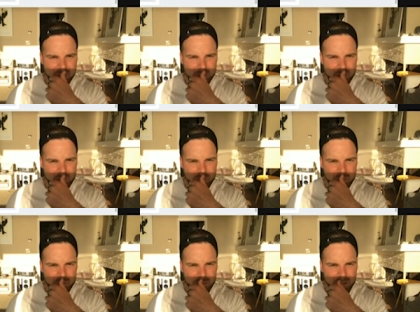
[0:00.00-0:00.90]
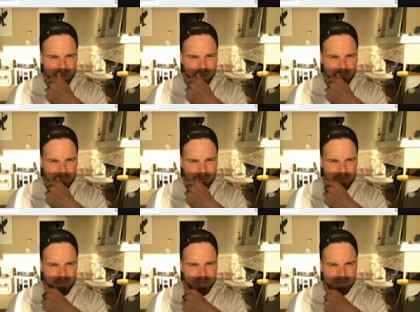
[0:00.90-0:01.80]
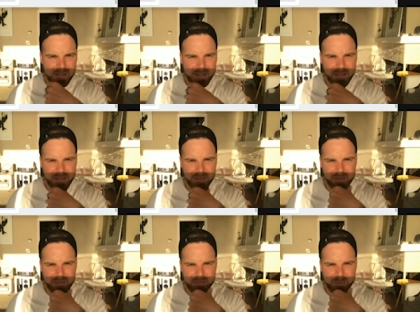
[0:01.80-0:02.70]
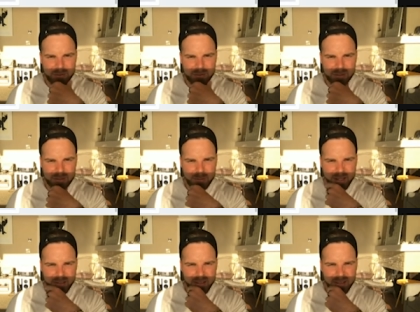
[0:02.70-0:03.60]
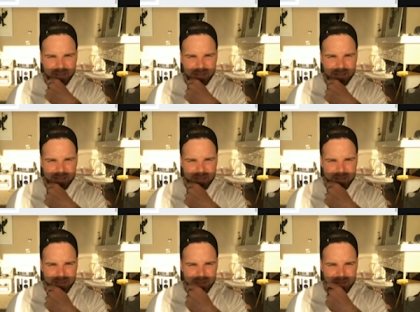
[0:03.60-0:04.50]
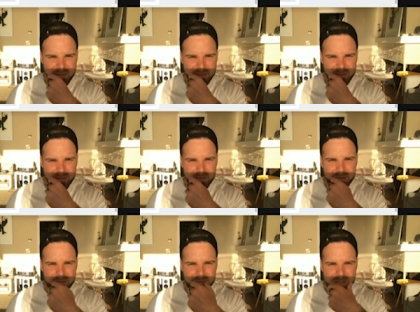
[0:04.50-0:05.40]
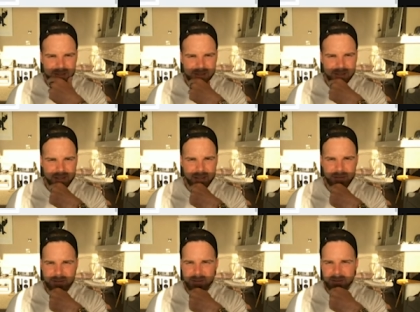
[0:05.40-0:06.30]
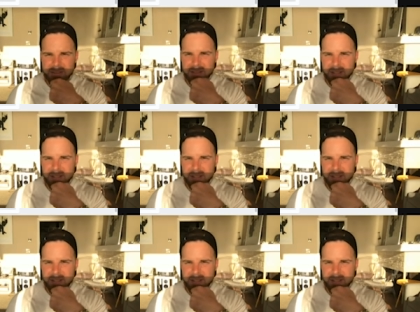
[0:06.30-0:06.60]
I'm really excited and grateful to see my clients' results, getting results.